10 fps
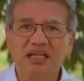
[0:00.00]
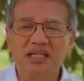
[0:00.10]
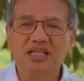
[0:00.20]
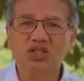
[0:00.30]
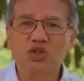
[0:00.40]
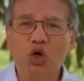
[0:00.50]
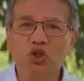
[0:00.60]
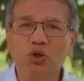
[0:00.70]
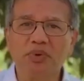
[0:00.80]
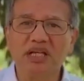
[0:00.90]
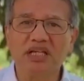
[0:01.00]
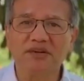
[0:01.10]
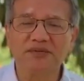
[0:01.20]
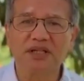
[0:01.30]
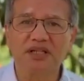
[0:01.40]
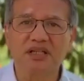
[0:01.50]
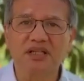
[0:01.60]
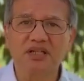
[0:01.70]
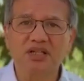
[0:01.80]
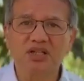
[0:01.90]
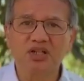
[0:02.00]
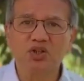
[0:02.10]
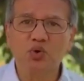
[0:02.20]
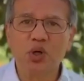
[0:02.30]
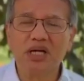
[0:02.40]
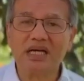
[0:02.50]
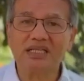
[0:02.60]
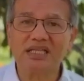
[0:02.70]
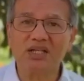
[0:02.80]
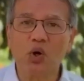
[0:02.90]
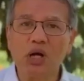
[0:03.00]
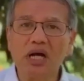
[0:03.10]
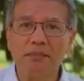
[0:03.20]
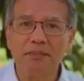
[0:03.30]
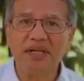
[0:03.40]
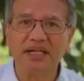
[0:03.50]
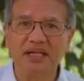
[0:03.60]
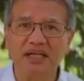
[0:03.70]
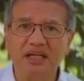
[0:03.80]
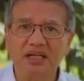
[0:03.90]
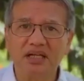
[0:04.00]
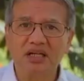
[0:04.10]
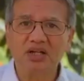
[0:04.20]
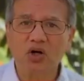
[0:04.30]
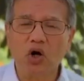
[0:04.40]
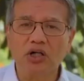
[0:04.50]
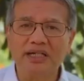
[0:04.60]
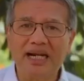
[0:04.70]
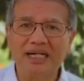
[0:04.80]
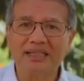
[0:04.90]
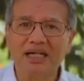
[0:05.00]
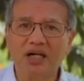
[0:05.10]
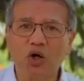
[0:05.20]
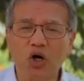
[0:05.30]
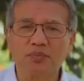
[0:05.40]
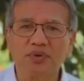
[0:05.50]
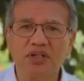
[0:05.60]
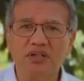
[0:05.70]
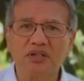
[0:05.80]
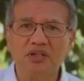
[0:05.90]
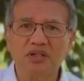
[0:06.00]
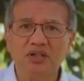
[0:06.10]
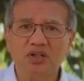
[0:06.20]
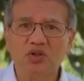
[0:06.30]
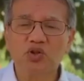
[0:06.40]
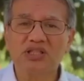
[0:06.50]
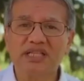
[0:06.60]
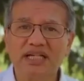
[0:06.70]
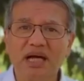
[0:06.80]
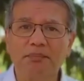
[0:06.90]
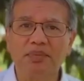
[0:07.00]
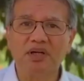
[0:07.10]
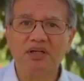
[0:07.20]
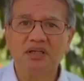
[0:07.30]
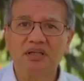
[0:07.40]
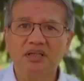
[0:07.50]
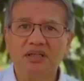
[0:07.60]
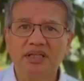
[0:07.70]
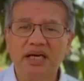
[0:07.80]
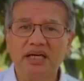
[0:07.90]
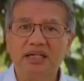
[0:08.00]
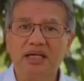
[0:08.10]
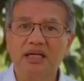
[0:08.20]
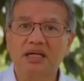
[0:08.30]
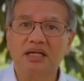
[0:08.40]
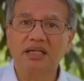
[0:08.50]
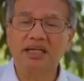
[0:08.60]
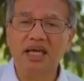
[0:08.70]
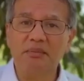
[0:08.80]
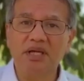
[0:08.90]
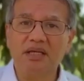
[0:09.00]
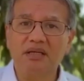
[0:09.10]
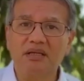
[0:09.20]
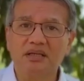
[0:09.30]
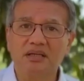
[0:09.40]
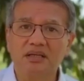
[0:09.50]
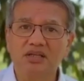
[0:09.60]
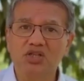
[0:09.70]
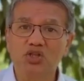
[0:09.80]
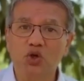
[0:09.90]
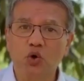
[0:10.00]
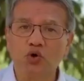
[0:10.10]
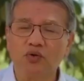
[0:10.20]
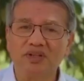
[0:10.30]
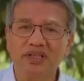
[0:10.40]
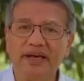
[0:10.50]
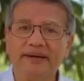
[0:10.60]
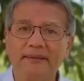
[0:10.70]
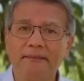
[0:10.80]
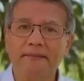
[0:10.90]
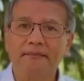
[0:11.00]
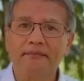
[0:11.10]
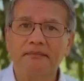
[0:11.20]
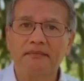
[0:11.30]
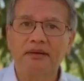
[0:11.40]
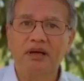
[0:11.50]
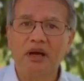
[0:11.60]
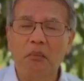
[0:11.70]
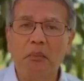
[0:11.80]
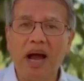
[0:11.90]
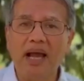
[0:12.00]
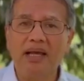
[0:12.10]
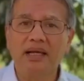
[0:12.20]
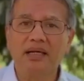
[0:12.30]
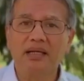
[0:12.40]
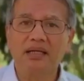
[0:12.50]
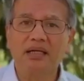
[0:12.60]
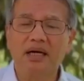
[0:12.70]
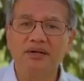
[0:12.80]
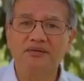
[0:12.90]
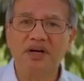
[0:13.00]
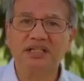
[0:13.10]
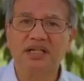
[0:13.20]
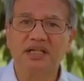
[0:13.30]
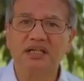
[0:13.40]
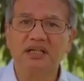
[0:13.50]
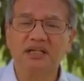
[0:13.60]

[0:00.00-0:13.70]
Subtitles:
is sought to be gifted to a casino company called Delta Corp to set up their gaming zone over there by converting